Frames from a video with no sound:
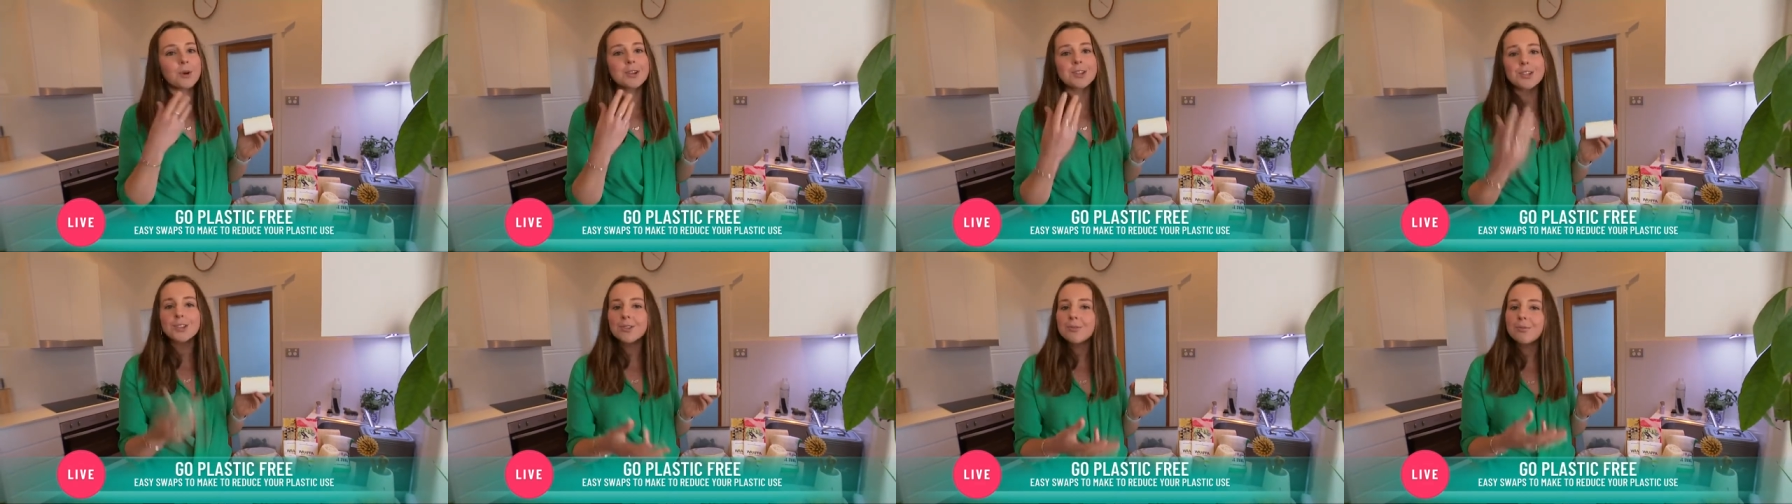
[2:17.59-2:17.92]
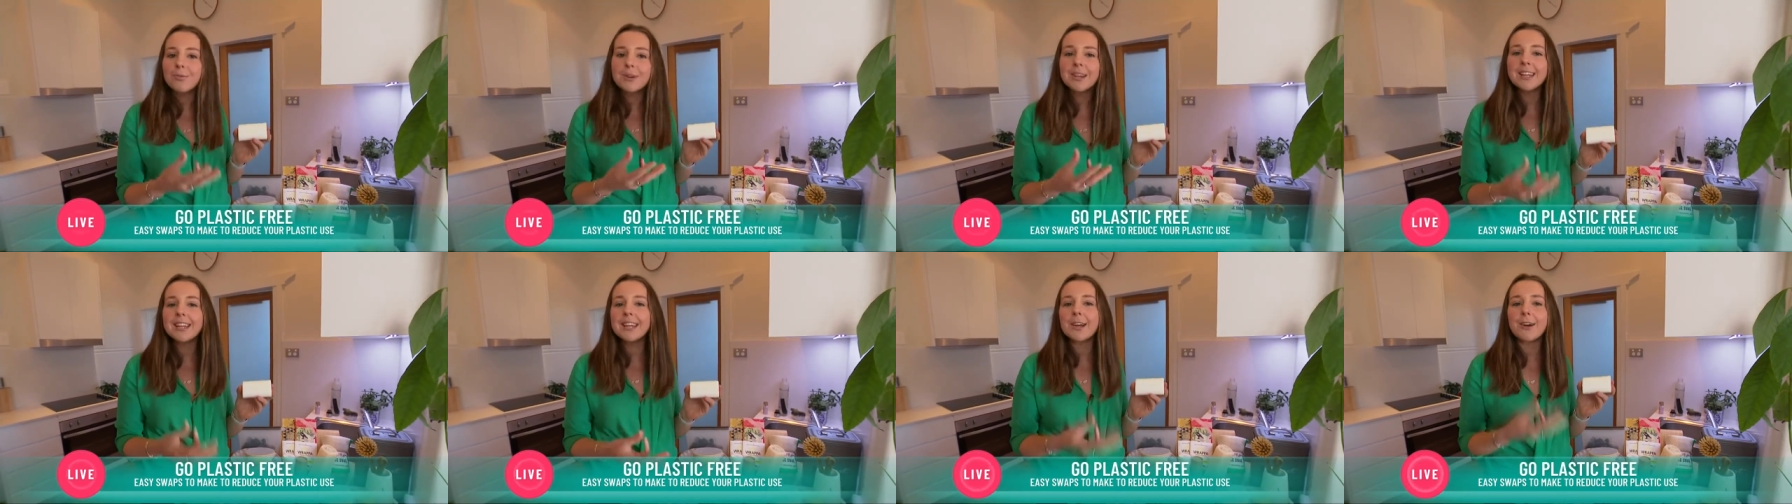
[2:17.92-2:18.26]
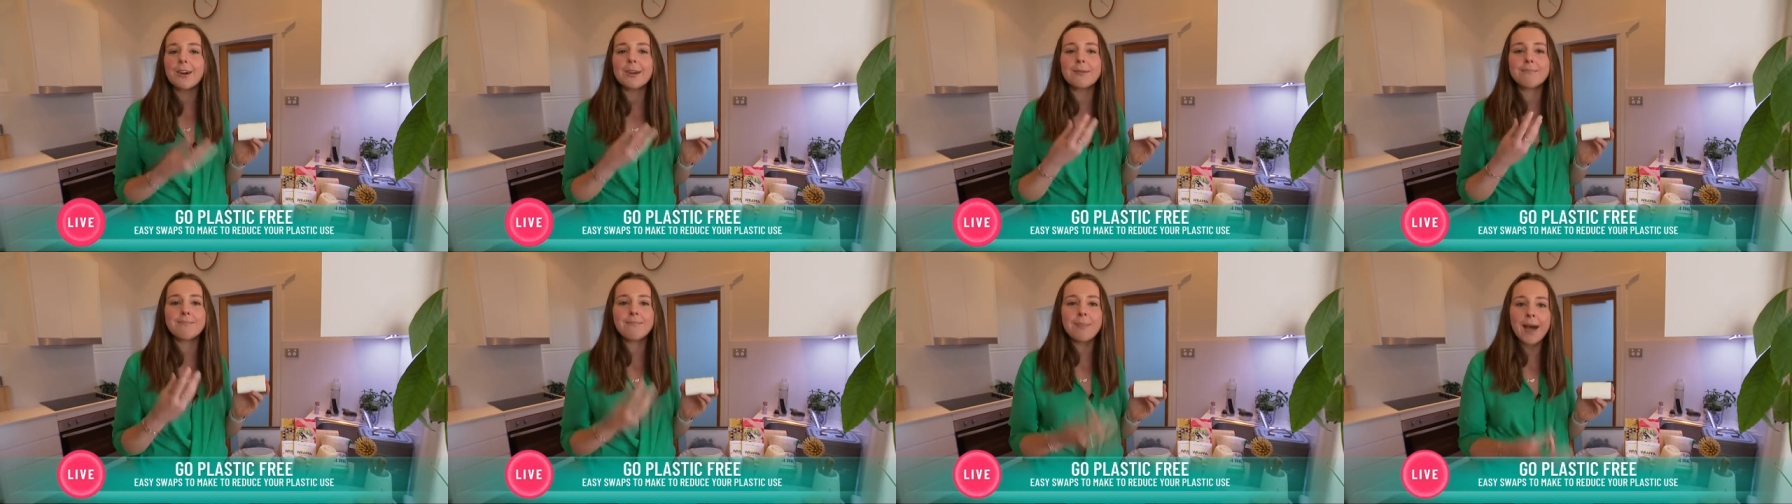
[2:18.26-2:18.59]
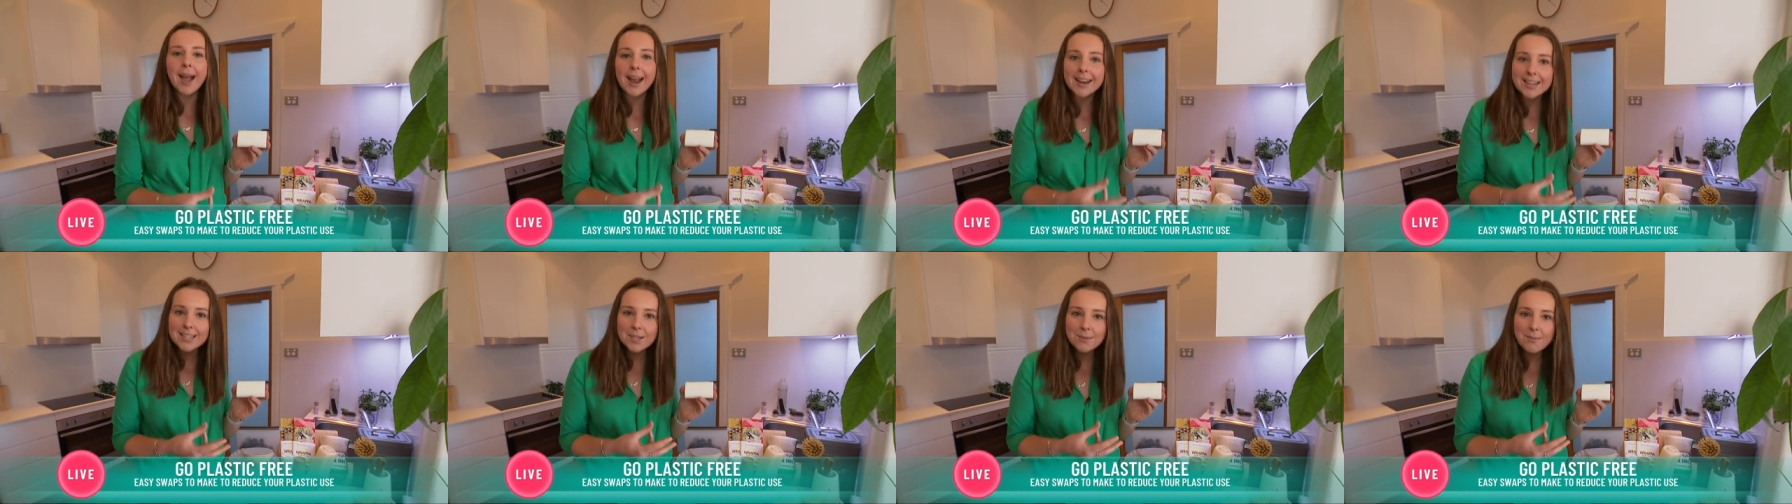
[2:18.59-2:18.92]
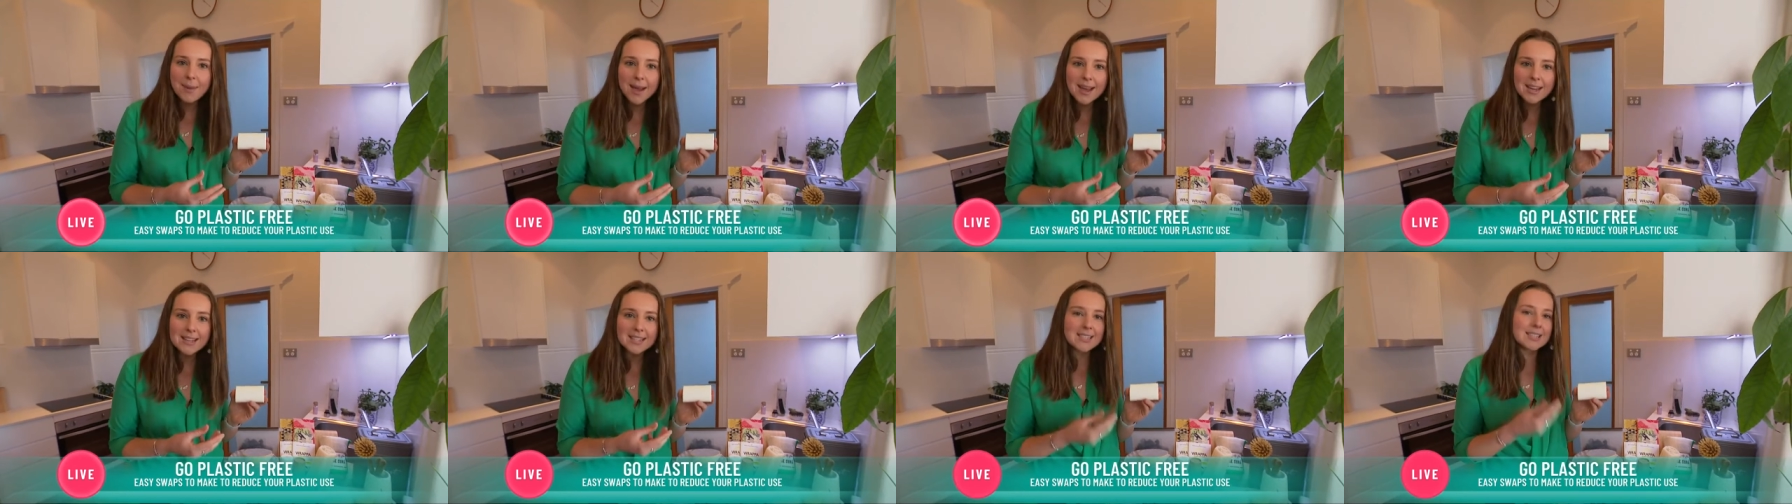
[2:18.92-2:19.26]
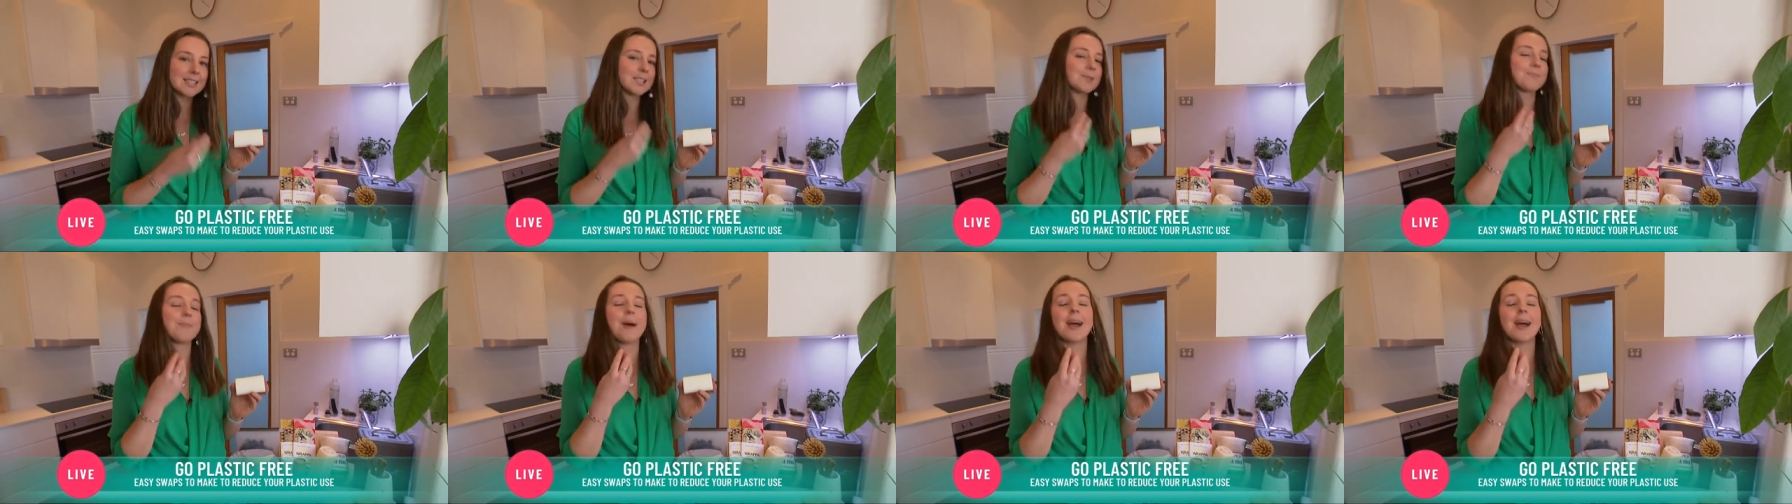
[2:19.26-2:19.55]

We're just really going back to basics,